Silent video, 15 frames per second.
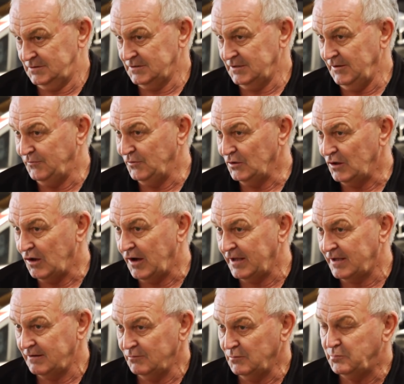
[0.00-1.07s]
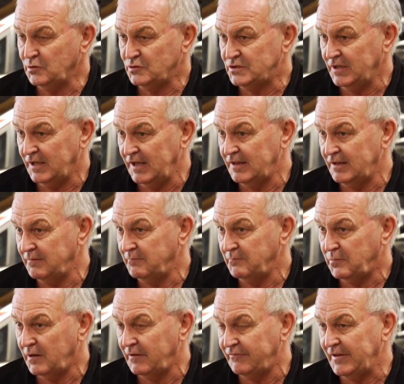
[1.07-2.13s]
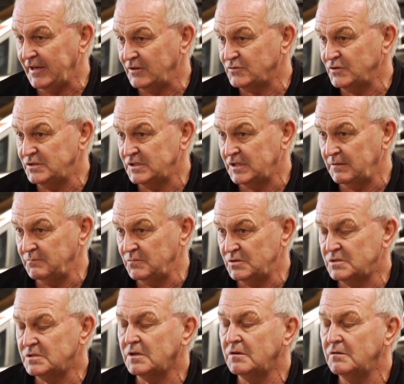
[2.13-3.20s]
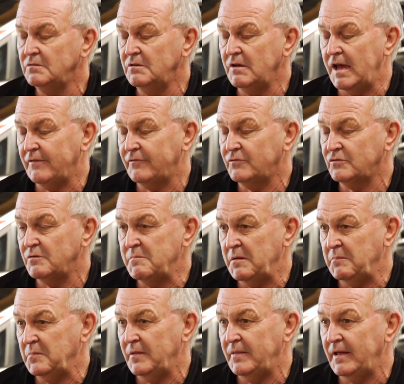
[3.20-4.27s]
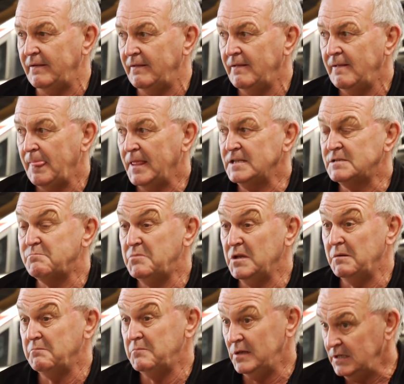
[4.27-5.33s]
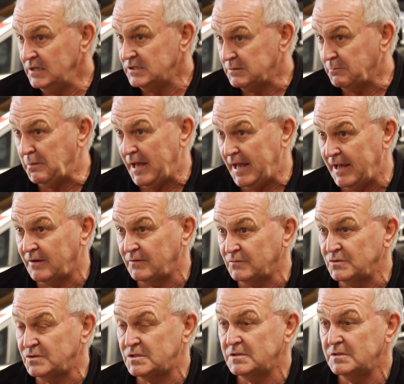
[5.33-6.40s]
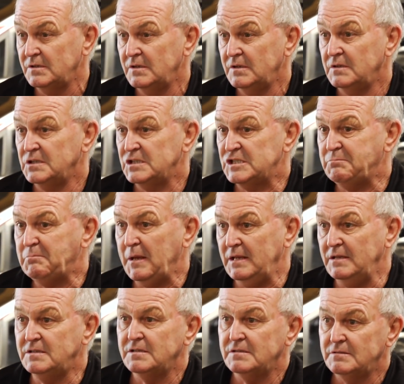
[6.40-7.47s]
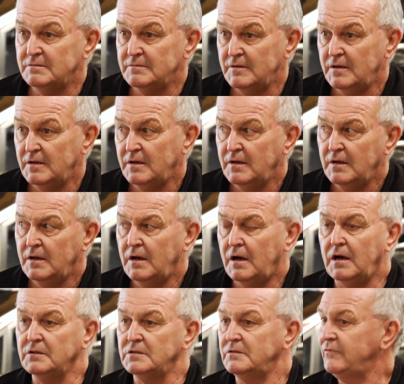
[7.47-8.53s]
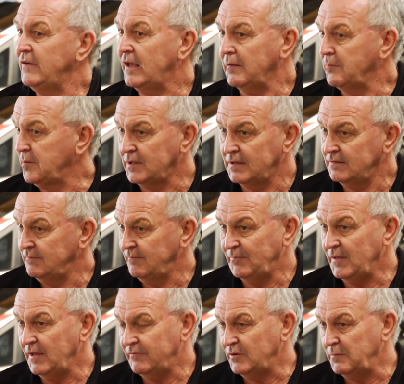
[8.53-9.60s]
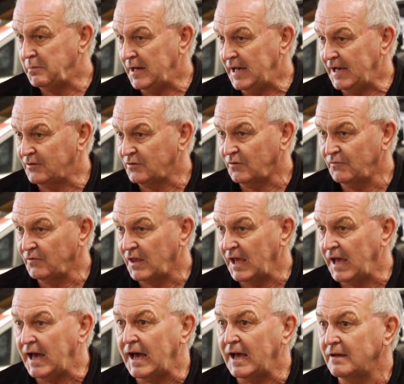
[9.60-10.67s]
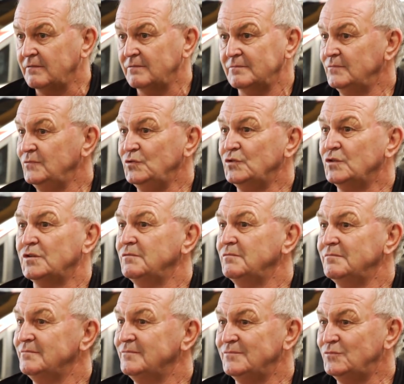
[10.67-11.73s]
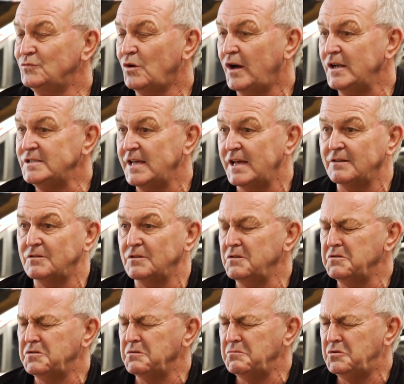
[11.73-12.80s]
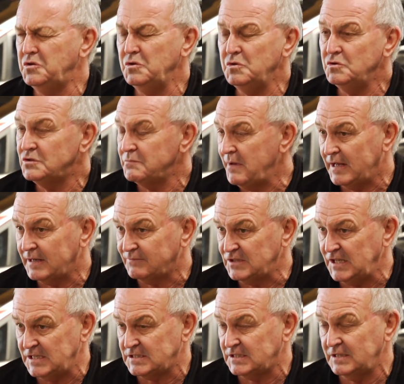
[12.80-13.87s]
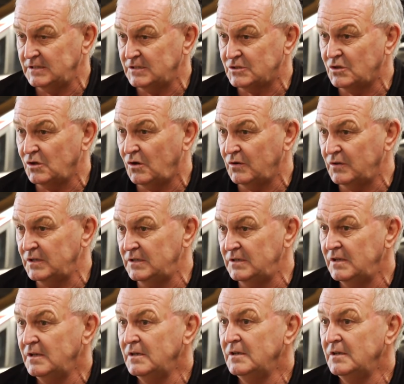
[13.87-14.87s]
if you like, were put together by a factory team. So you have to remember that there's been millions of pounds spent on developing every part on the car, right down to the huge amount of testing that's gone in